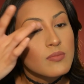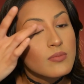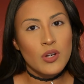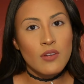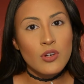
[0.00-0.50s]

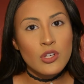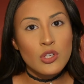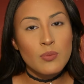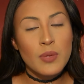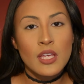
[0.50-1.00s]
Whenever
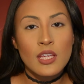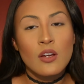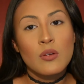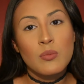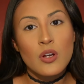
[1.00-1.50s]
you're picking
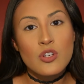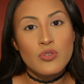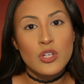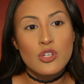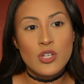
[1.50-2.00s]
out a brush
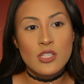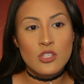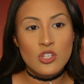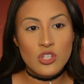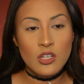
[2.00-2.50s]
for your
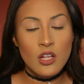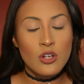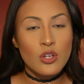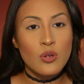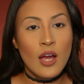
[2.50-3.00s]
transition
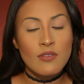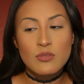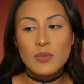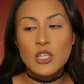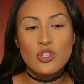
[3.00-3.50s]
color, you have to
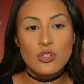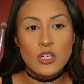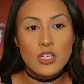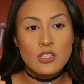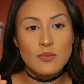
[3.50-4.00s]
make sure
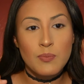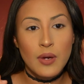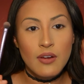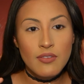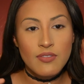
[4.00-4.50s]
it's
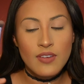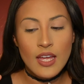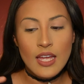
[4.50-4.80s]
buff.